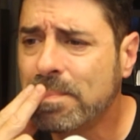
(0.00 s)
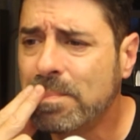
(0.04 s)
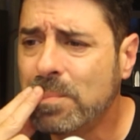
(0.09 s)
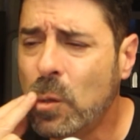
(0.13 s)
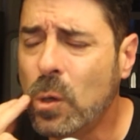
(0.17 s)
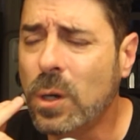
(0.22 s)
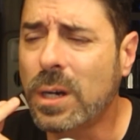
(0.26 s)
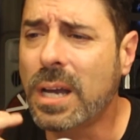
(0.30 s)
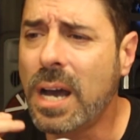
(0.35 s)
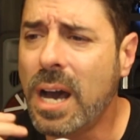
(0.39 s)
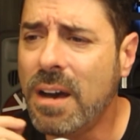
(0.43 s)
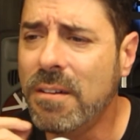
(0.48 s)

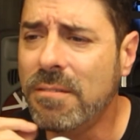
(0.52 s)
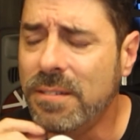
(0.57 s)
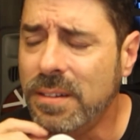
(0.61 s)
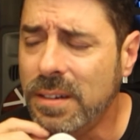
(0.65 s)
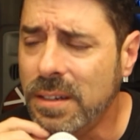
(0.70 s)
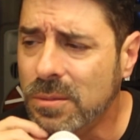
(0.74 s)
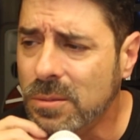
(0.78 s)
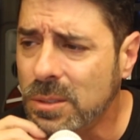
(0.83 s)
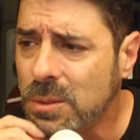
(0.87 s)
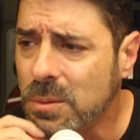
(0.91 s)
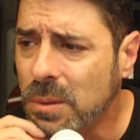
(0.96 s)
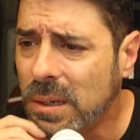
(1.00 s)
More
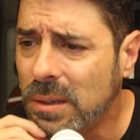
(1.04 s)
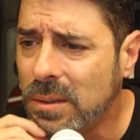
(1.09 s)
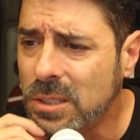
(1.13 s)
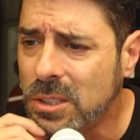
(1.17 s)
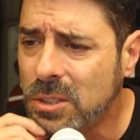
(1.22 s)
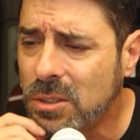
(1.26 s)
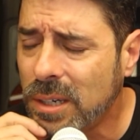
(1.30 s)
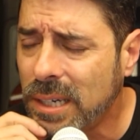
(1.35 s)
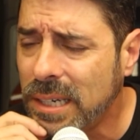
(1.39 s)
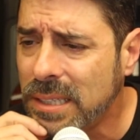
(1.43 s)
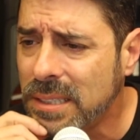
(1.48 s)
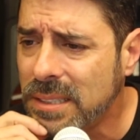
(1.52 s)
confident was what I was
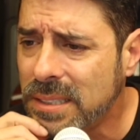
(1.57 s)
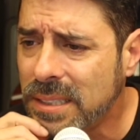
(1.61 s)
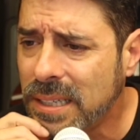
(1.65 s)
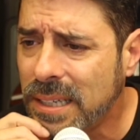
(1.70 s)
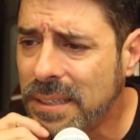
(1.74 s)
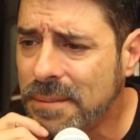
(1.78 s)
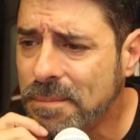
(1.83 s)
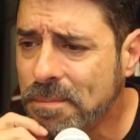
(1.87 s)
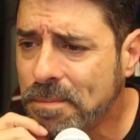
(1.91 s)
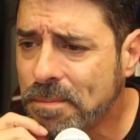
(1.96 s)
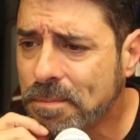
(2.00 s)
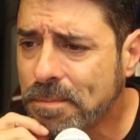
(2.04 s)
trying to
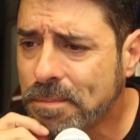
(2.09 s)
say.